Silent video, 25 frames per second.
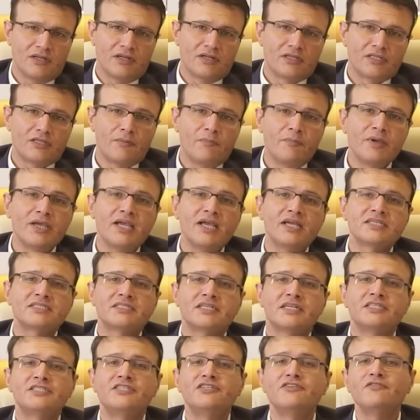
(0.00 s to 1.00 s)
The biggest
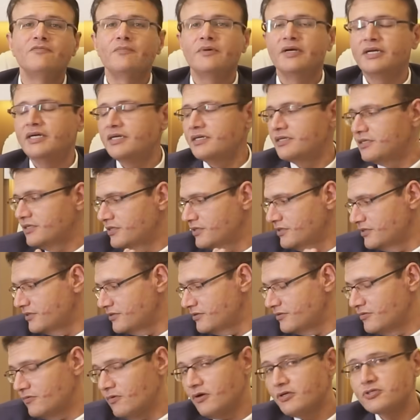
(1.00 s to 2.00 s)
achievement
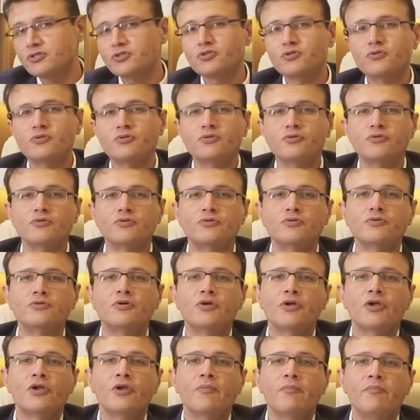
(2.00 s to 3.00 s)
was to
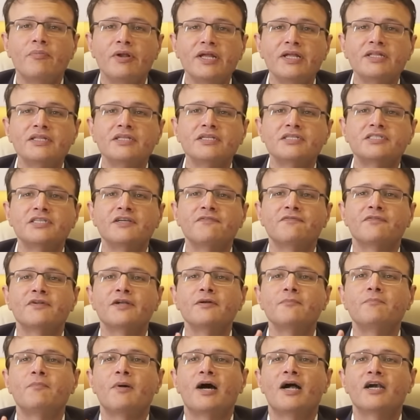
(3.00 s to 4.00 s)
bring this
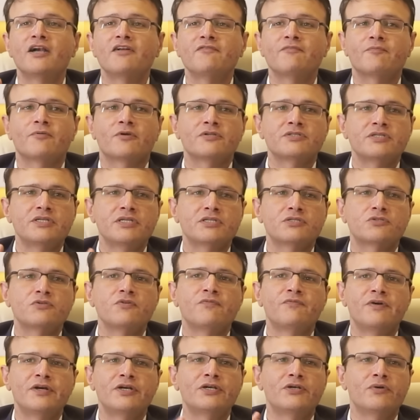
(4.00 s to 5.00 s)
different part of process to
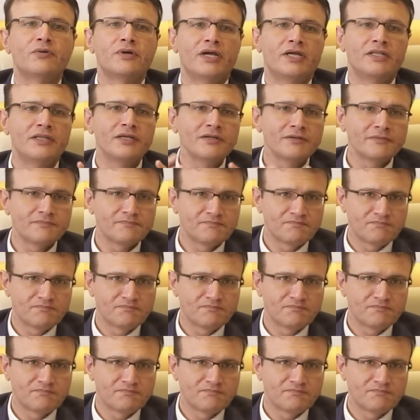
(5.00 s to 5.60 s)
fit together,